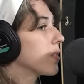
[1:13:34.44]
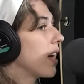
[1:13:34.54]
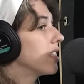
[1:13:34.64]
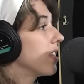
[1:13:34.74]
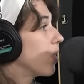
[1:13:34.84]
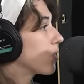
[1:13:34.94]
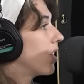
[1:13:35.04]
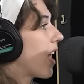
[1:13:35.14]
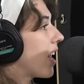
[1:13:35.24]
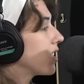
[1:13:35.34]
I'd say those are
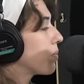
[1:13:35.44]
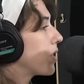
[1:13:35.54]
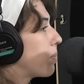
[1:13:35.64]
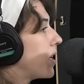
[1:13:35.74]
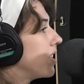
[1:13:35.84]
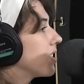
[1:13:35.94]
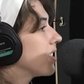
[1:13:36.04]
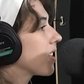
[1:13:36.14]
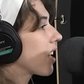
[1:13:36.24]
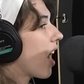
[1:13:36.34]
an S, but the
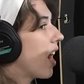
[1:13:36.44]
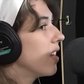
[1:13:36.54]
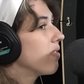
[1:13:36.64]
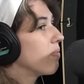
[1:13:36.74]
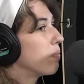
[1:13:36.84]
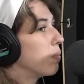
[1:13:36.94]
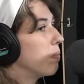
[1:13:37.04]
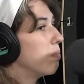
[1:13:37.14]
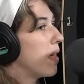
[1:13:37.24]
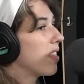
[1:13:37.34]
pieces kind of
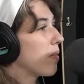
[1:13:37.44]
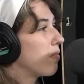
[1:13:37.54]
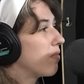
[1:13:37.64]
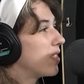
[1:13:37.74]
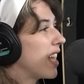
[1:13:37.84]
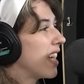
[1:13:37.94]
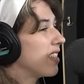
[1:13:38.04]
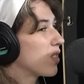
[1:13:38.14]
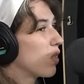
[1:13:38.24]
make them taste